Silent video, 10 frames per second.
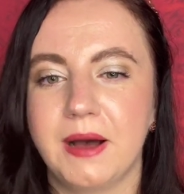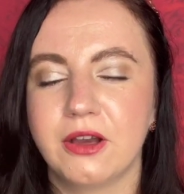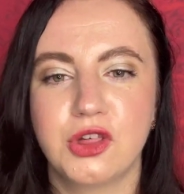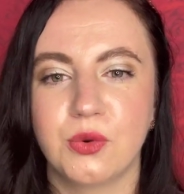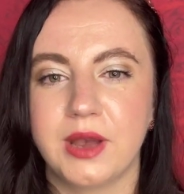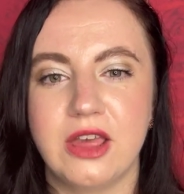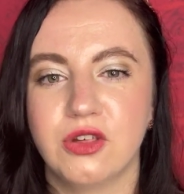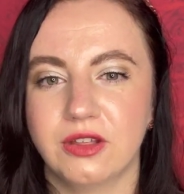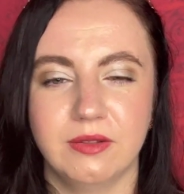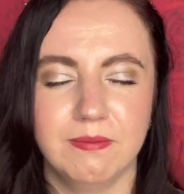
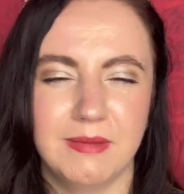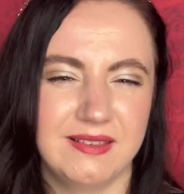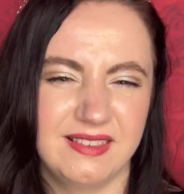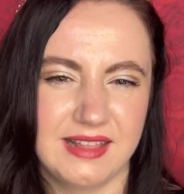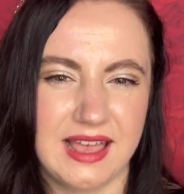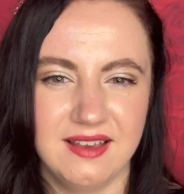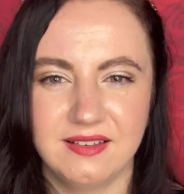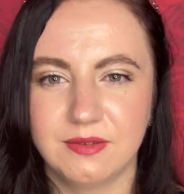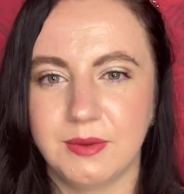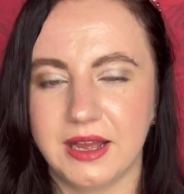punctuation
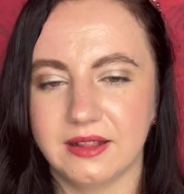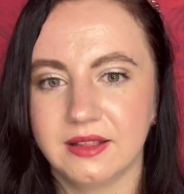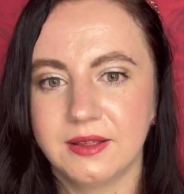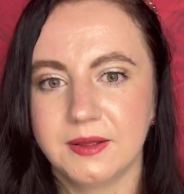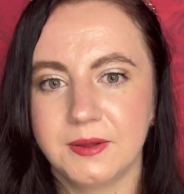mistakes. But